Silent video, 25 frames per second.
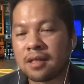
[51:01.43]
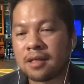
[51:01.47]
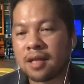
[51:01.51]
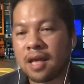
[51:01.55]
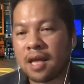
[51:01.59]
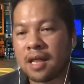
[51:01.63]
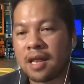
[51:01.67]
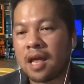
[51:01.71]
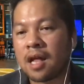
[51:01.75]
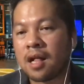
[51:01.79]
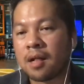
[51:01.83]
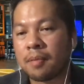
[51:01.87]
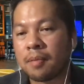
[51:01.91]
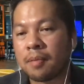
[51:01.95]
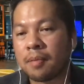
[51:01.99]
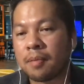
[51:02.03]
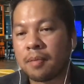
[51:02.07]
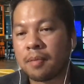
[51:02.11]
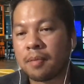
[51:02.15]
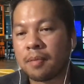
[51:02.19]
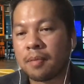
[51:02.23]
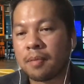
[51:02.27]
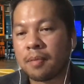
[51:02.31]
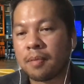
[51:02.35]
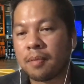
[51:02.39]
can help
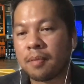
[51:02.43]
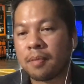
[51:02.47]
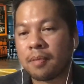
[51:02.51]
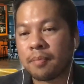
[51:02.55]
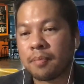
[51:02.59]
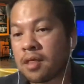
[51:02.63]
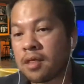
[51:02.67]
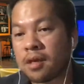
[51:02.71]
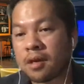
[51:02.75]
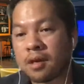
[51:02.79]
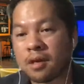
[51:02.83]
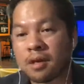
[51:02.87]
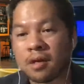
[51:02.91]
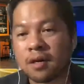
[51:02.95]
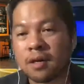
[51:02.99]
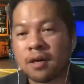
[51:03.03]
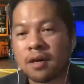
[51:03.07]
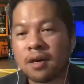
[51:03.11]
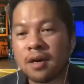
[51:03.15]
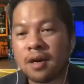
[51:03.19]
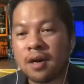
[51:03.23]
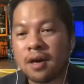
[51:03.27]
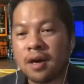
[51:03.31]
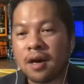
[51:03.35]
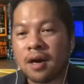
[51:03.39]
other youth in the
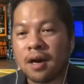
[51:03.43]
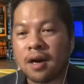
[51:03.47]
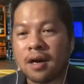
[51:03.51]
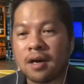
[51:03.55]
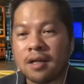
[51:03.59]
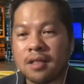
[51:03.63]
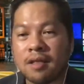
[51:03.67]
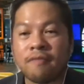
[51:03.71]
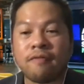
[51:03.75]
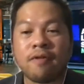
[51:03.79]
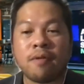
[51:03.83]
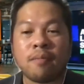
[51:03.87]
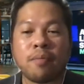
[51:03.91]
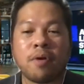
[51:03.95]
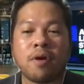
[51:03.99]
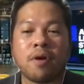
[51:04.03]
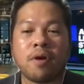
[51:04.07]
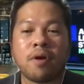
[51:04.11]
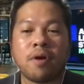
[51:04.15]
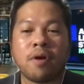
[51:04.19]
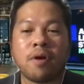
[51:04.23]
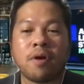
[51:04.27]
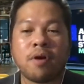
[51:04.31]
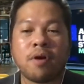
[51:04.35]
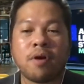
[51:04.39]
different part
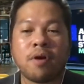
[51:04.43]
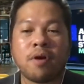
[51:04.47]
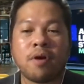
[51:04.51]
of the world.